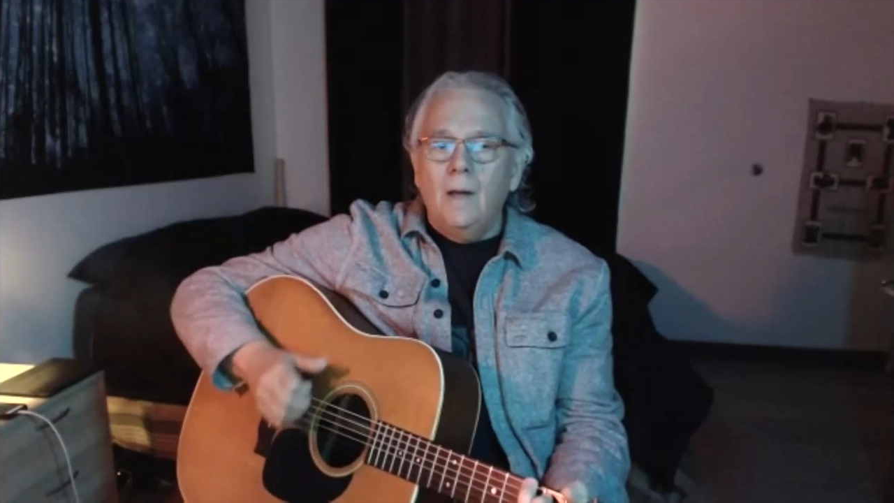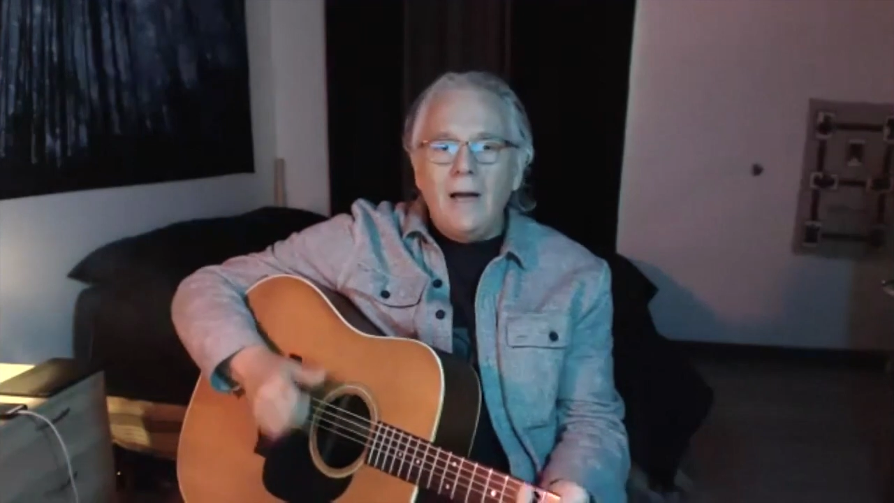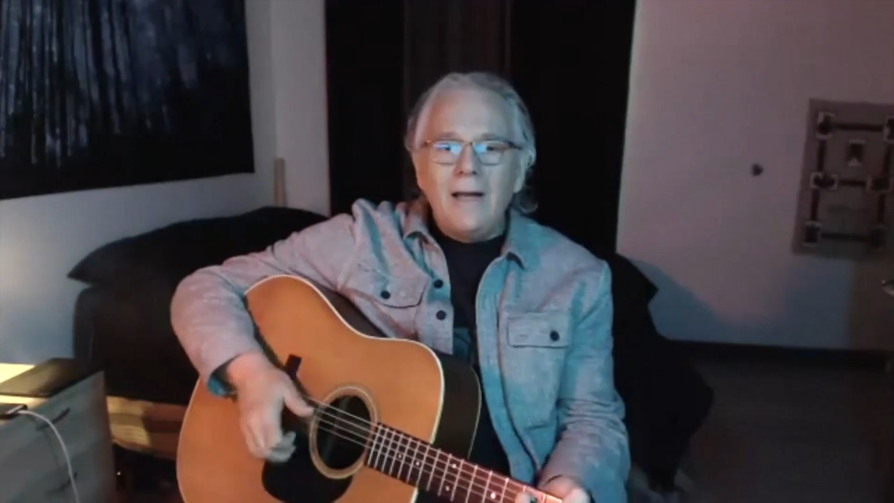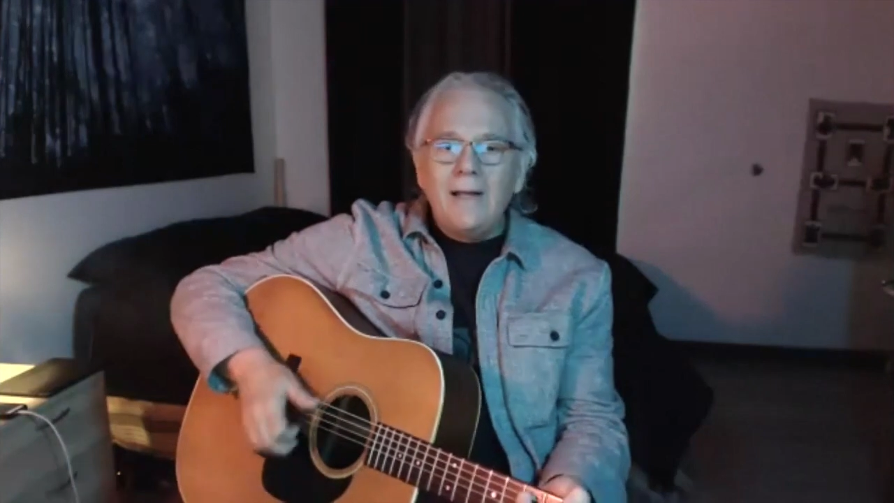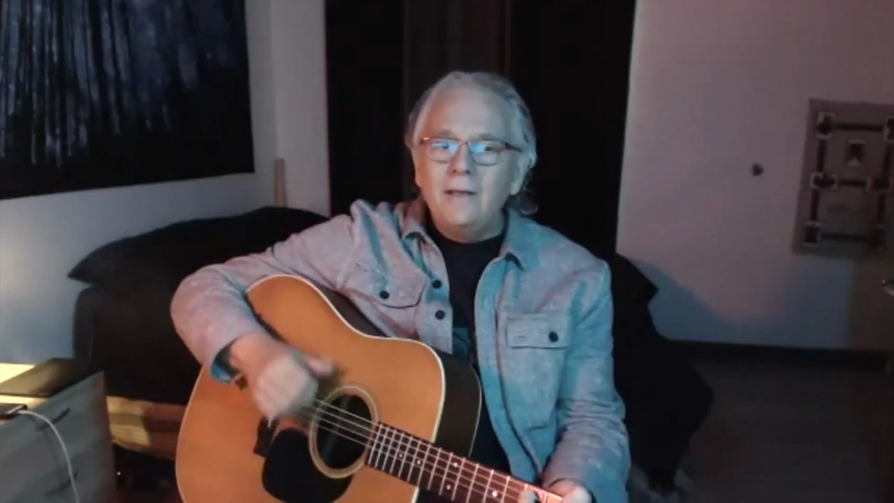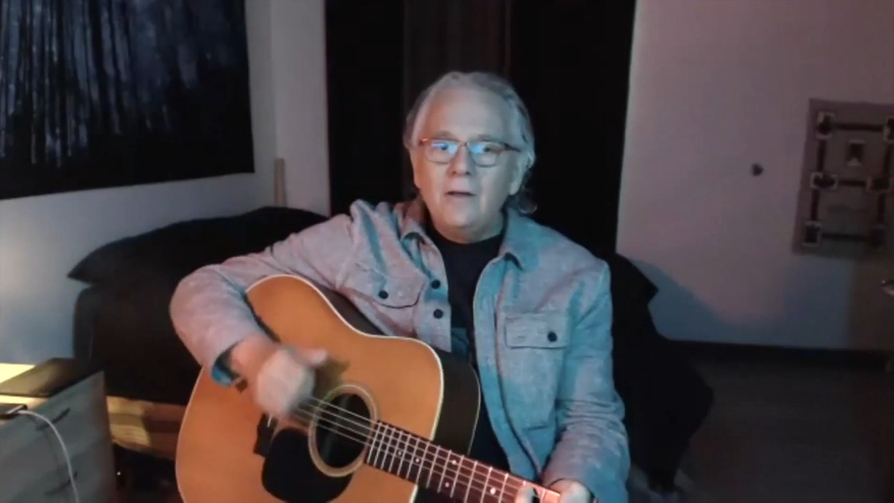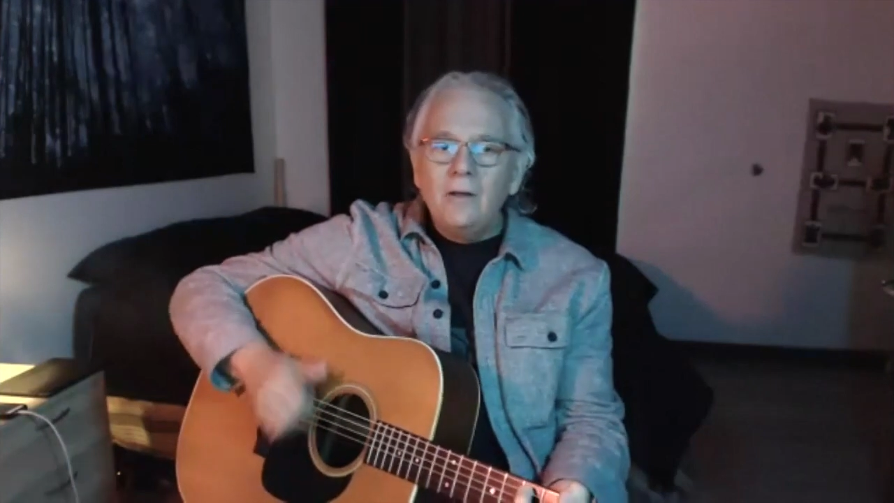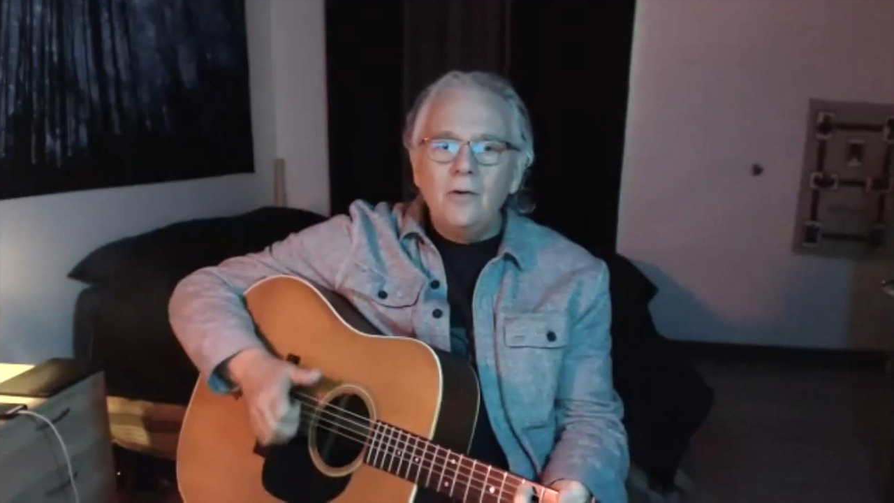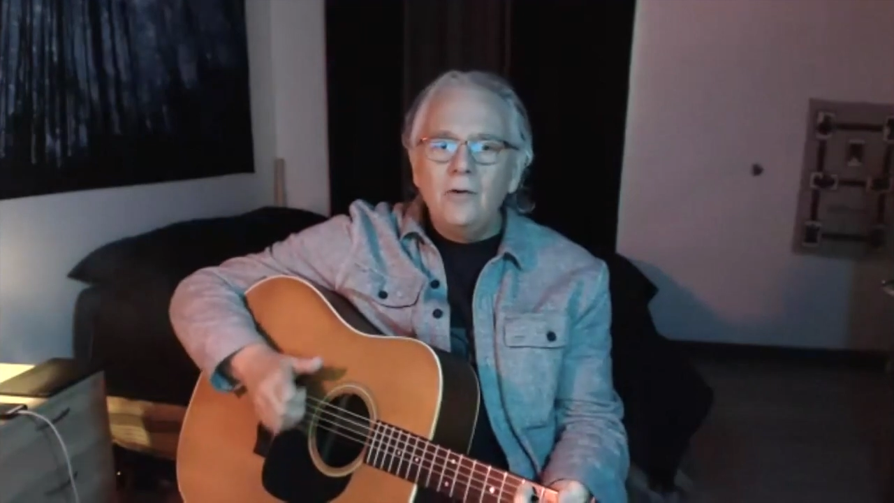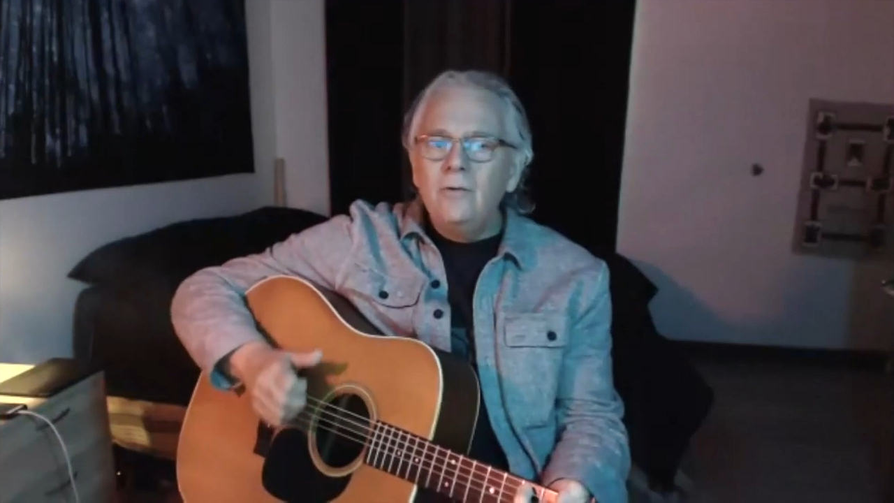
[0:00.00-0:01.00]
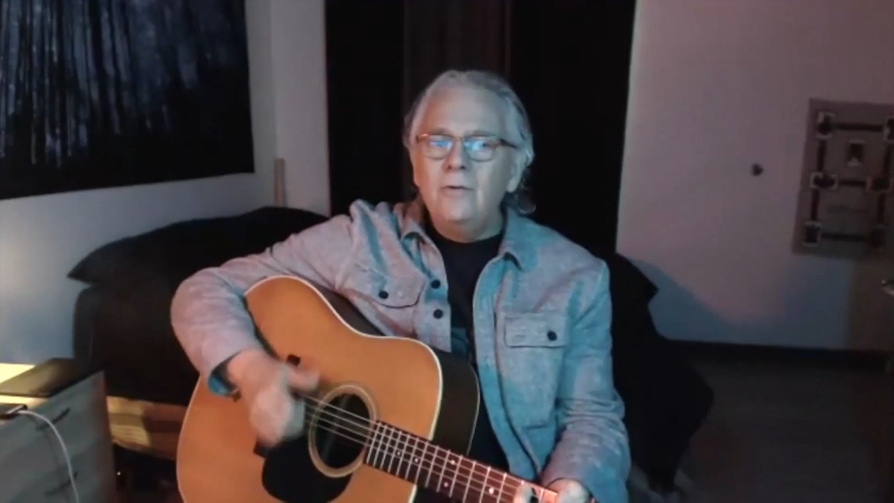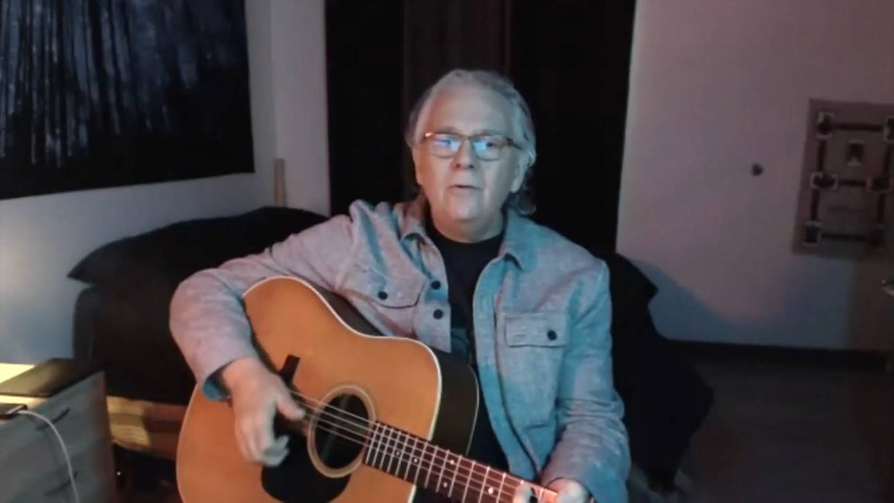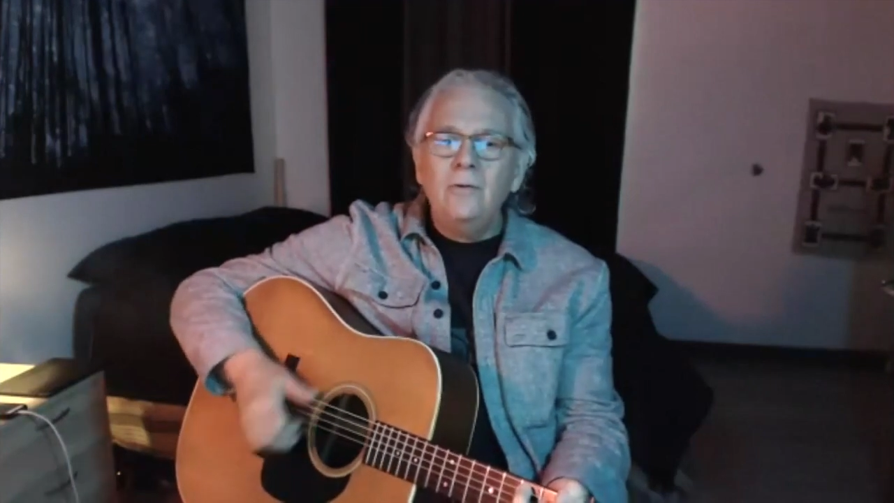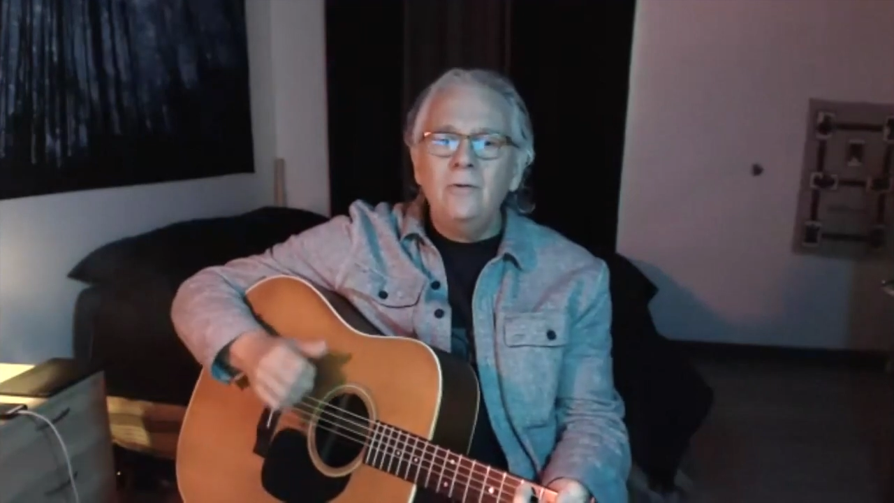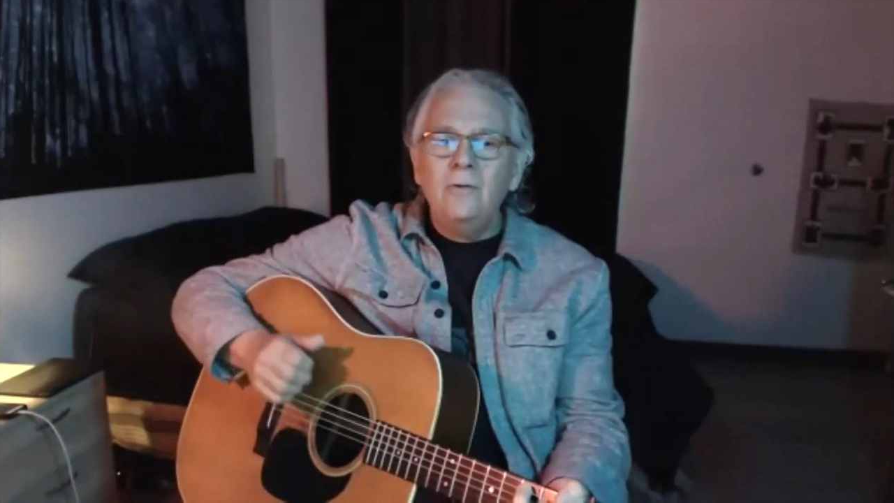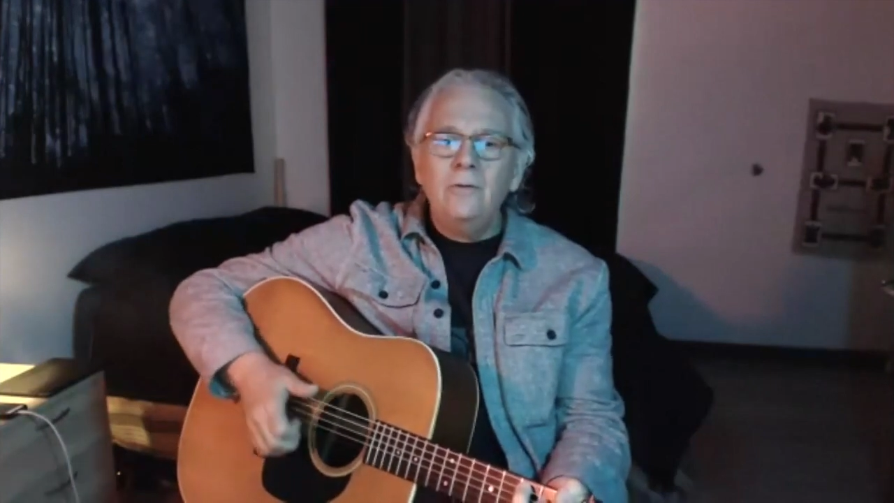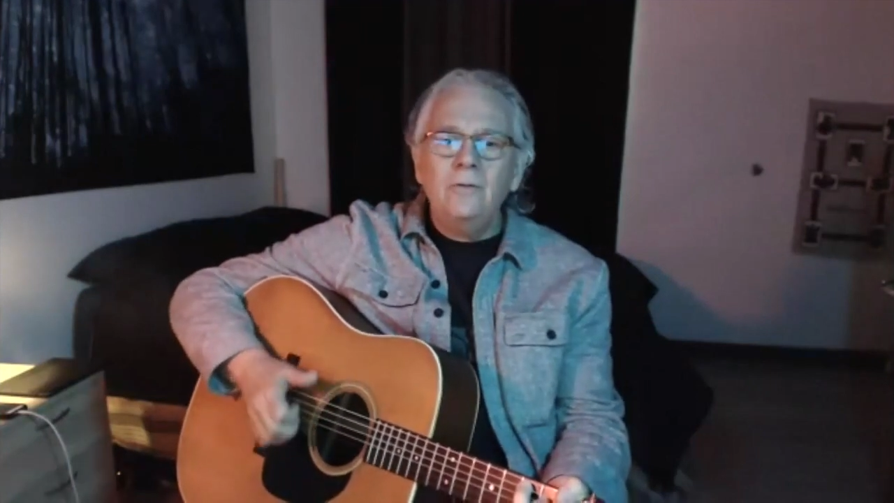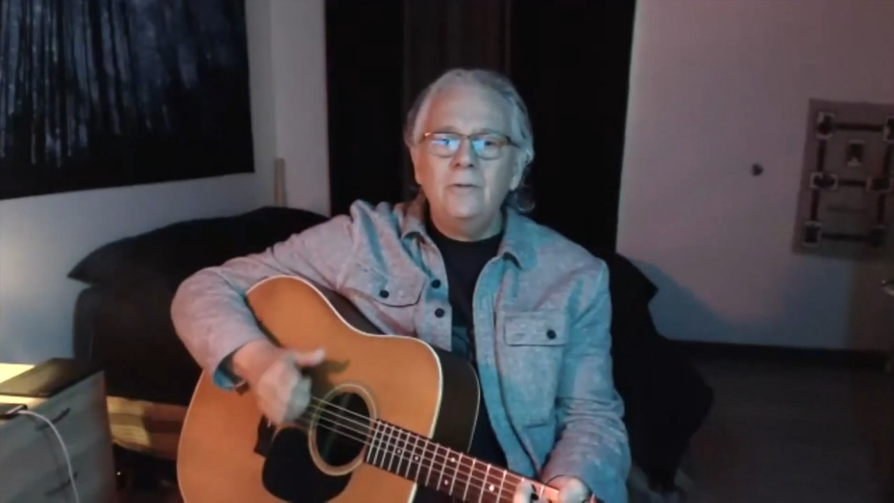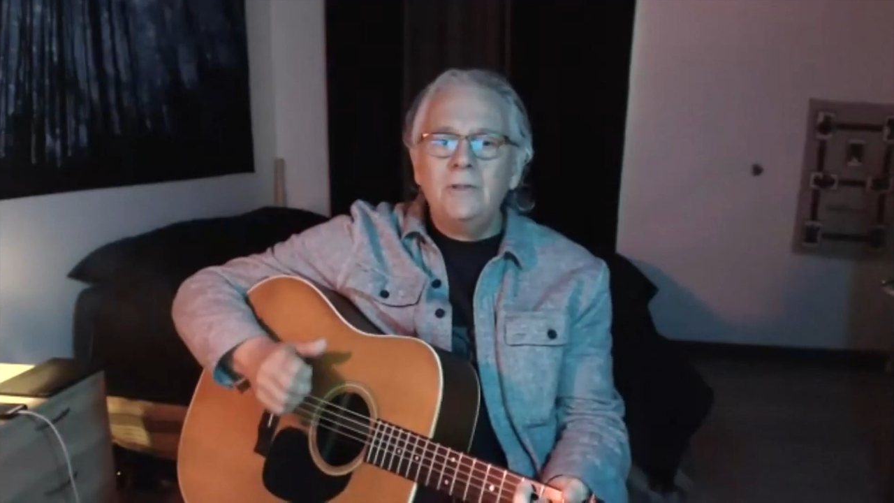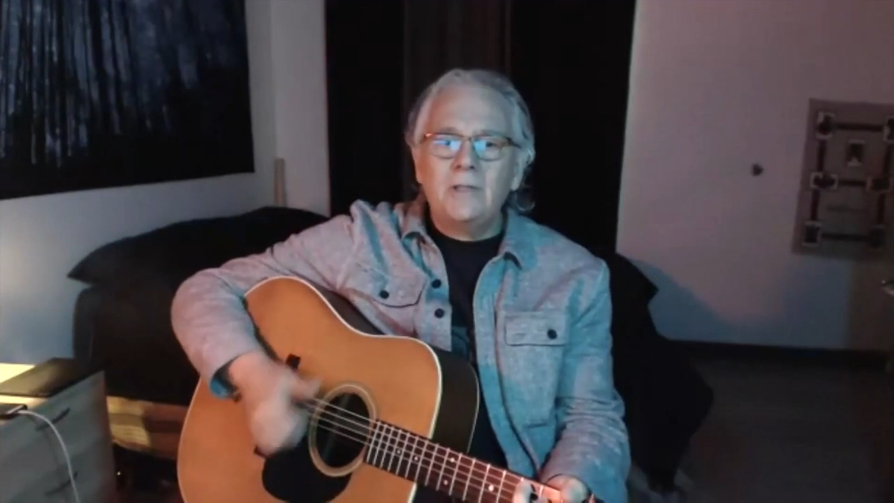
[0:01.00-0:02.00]
I
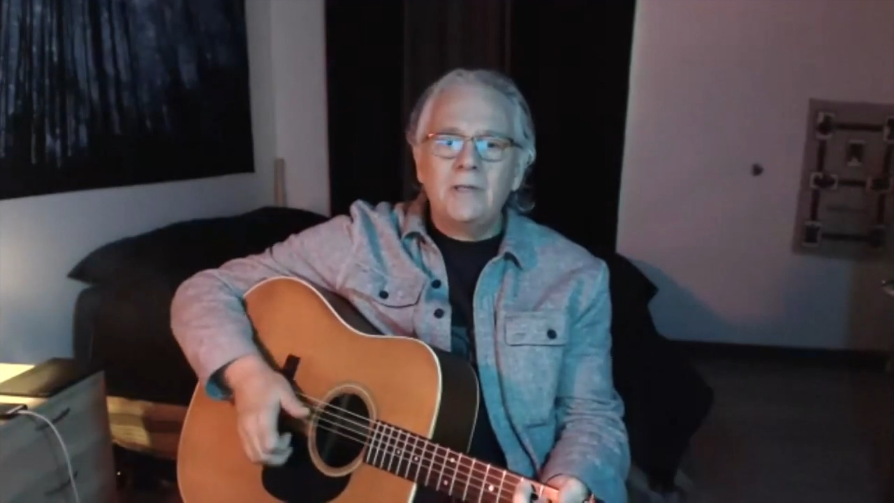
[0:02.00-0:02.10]
learned